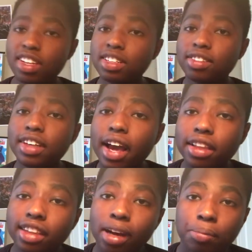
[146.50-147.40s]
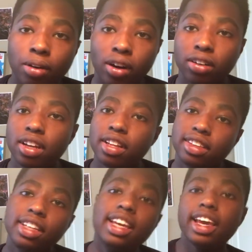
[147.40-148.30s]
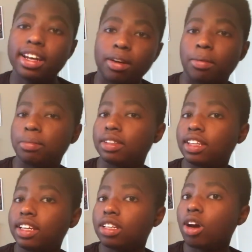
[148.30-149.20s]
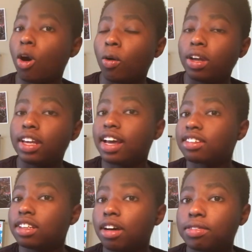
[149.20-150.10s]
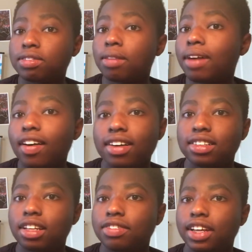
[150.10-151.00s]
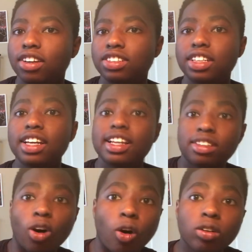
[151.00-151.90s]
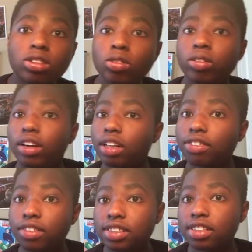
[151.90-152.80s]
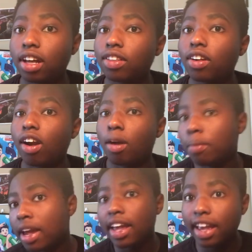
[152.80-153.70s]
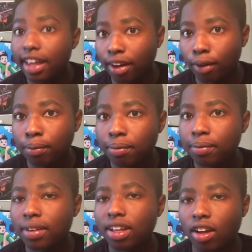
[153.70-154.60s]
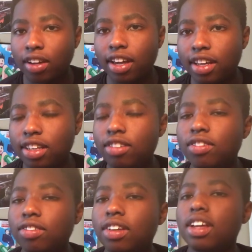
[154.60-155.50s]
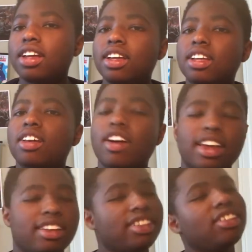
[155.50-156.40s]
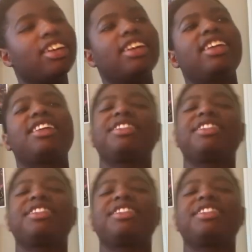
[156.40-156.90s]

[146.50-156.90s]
So he had that part. Then he hit him. But then, no. He somehow has enough energy to also transfer to his other arm, hit him. Okay, you know